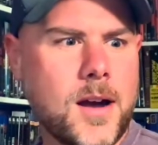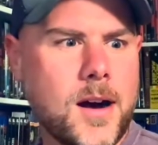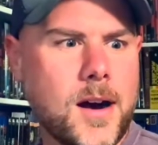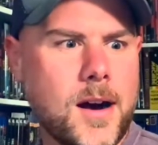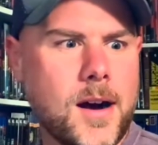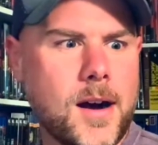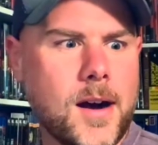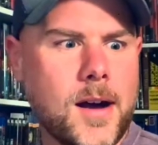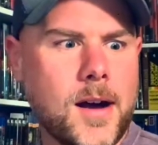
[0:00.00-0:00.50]

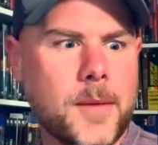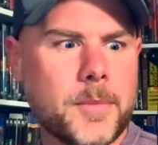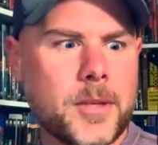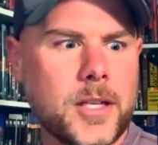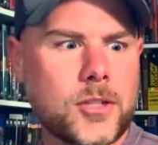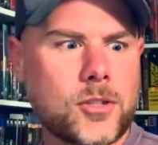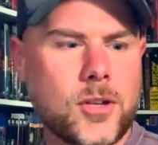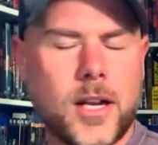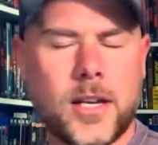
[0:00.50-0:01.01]
Uh, I'm going
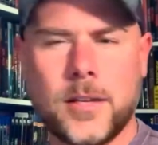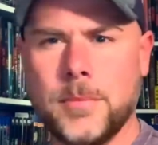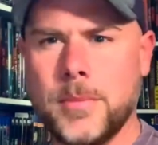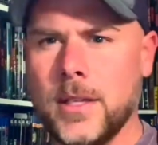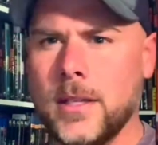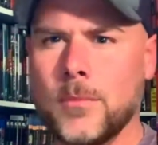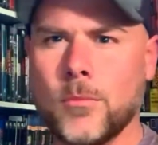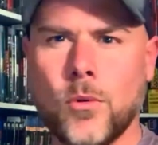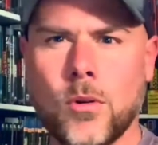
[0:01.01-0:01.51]
to try to
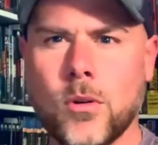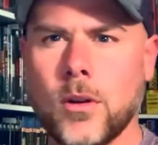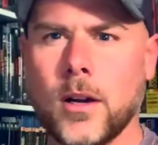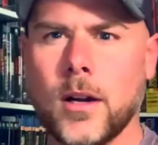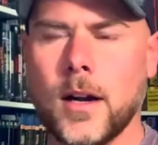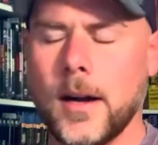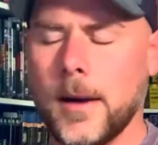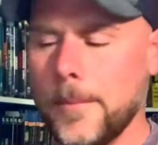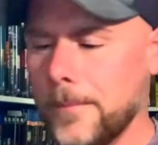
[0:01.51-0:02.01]
be
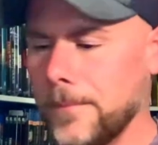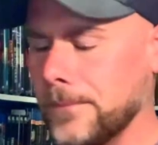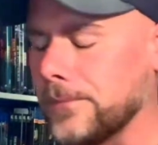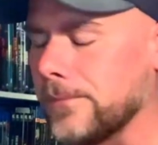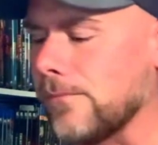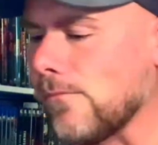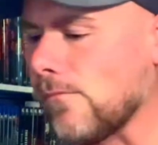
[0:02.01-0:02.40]
more um,